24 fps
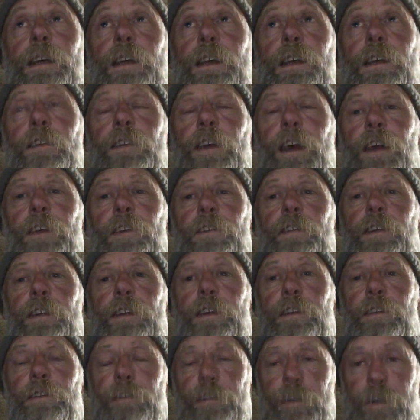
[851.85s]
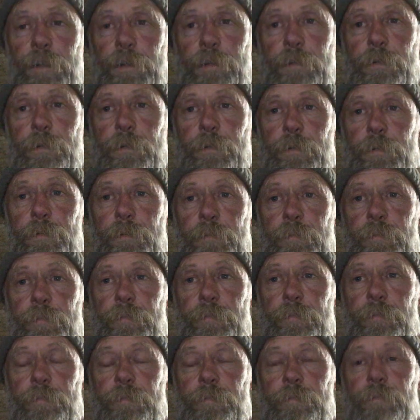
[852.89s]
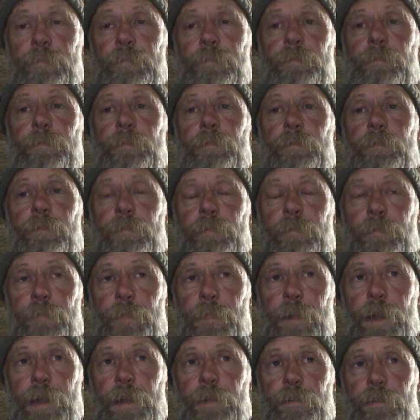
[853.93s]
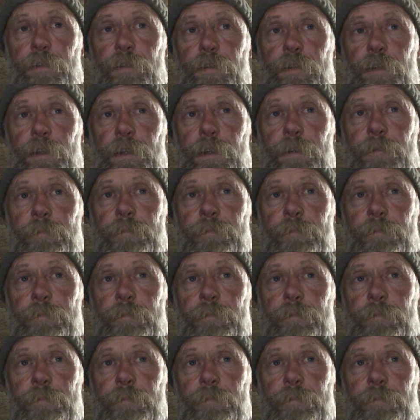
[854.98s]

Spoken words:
is actually a single entity,